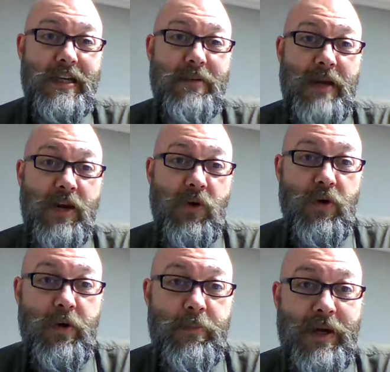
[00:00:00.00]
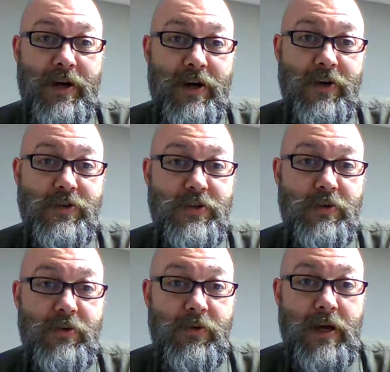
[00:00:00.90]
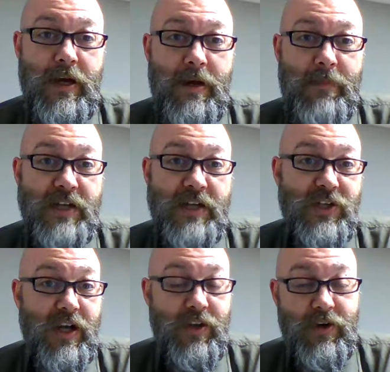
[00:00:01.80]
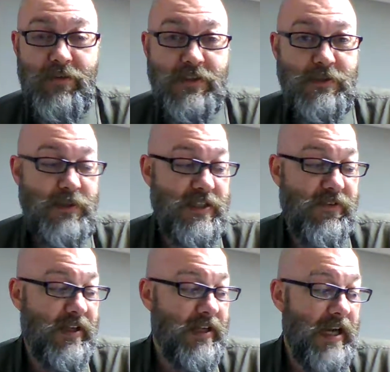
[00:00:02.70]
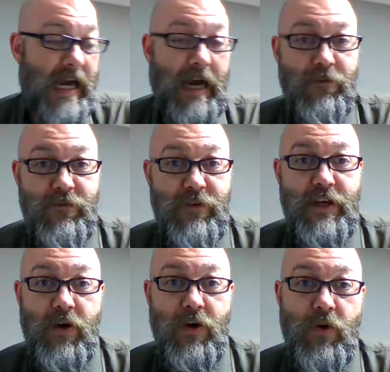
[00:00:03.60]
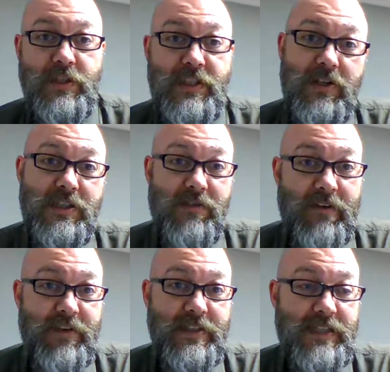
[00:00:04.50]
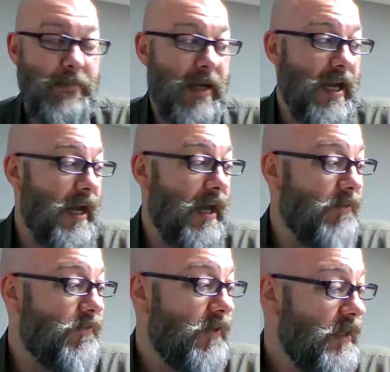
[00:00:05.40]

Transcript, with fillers: may order a pair to uh, match a color of a specific outfit or series of outfits I may have.